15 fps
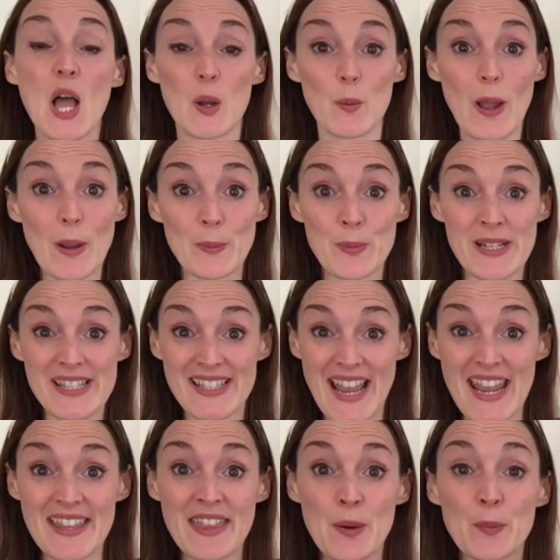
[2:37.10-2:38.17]
When we
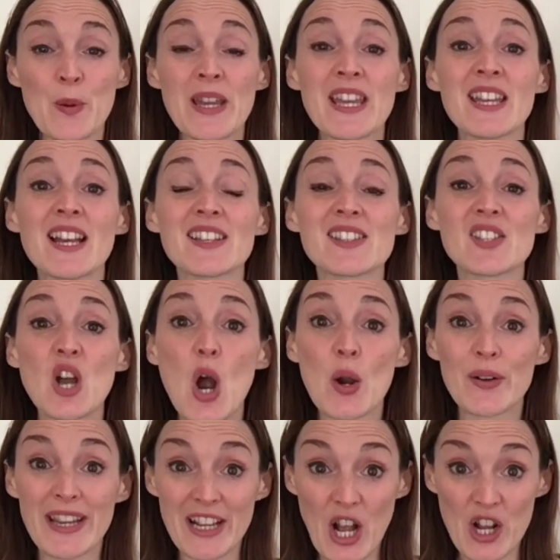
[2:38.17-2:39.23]
say that we are
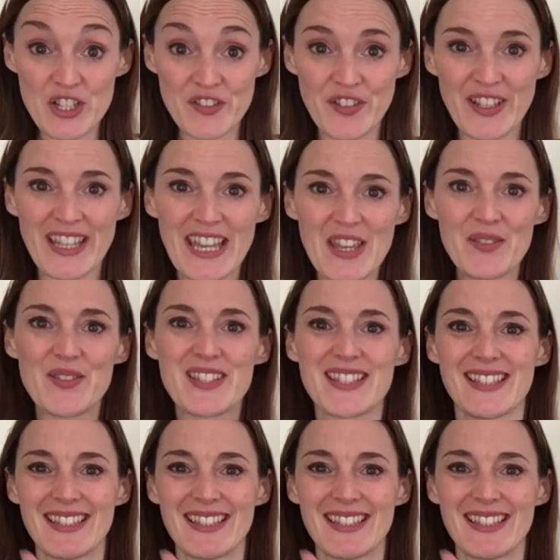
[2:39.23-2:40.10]
sorry, God forgives.